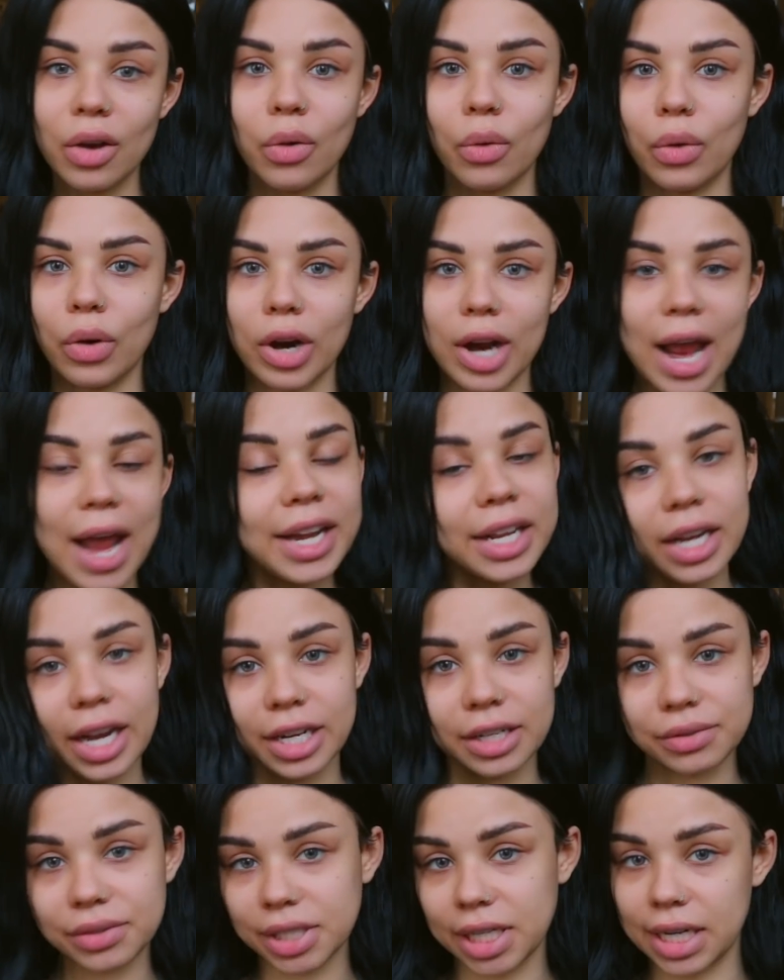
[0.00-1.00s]
or any
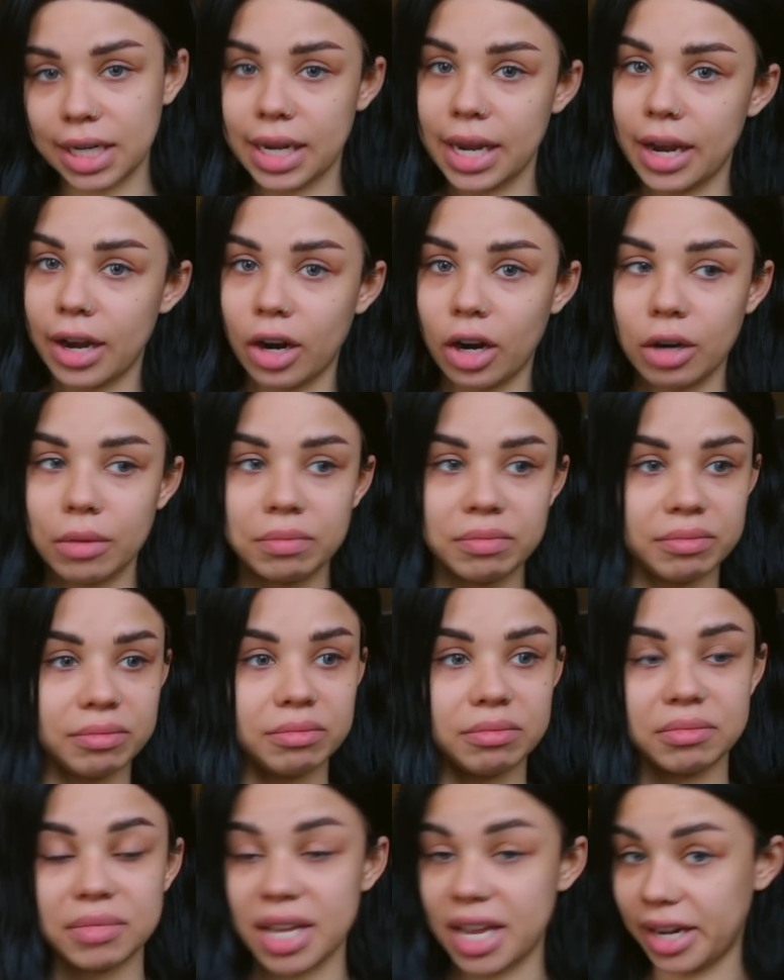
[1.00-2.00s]
kind of skincare,
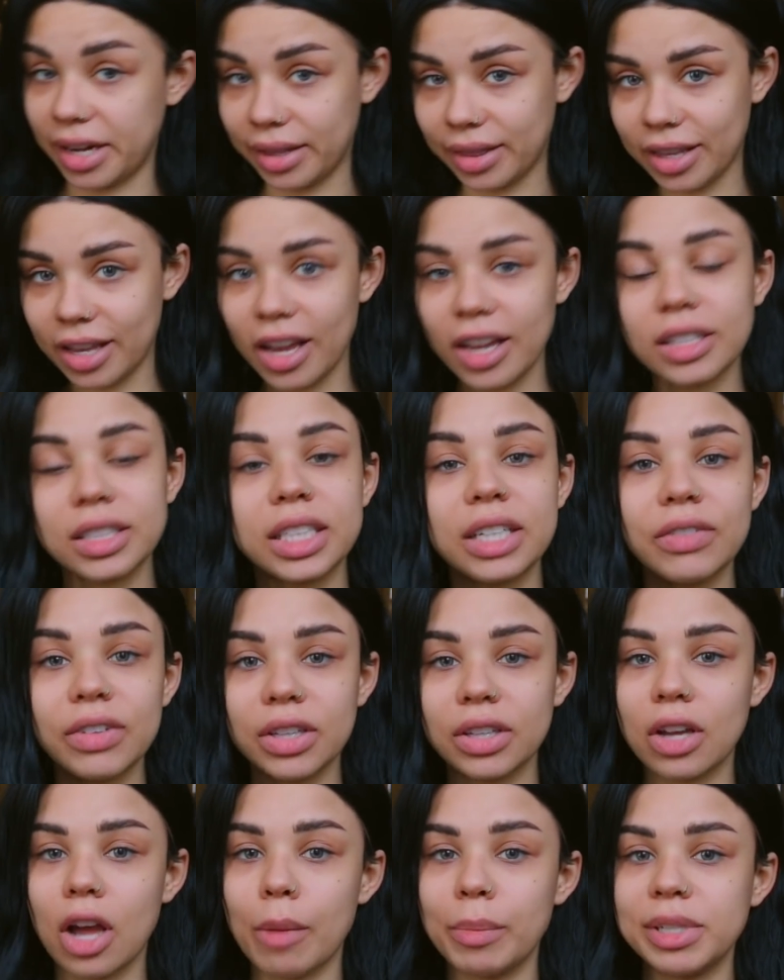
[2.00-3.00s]
anything, leave
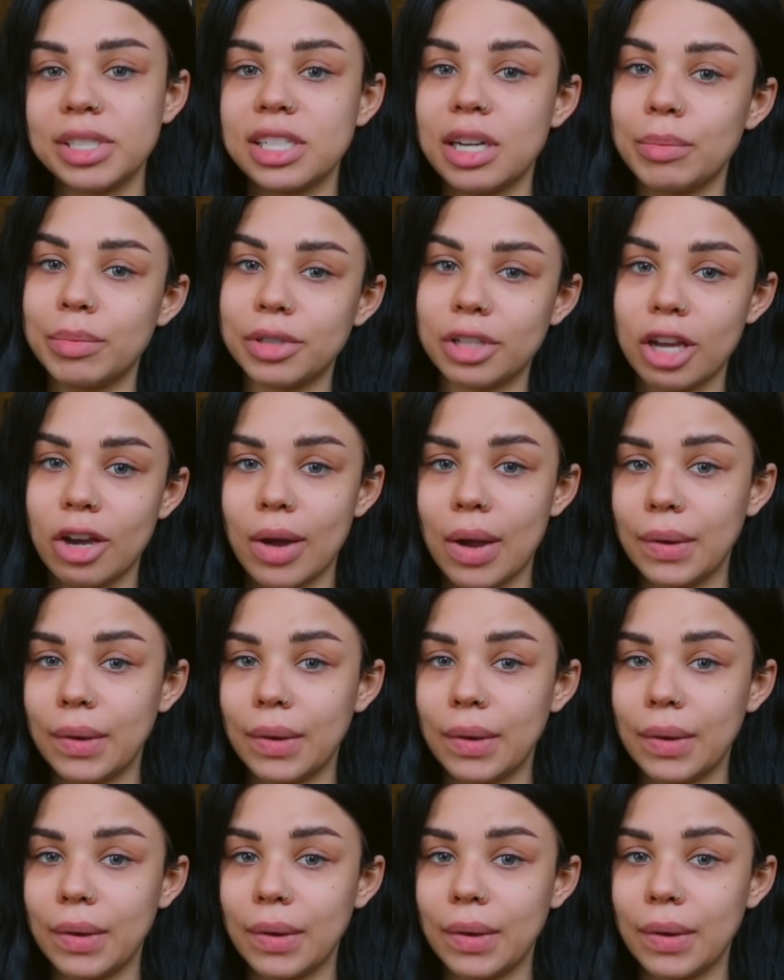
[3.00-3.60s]
it in the comments down below.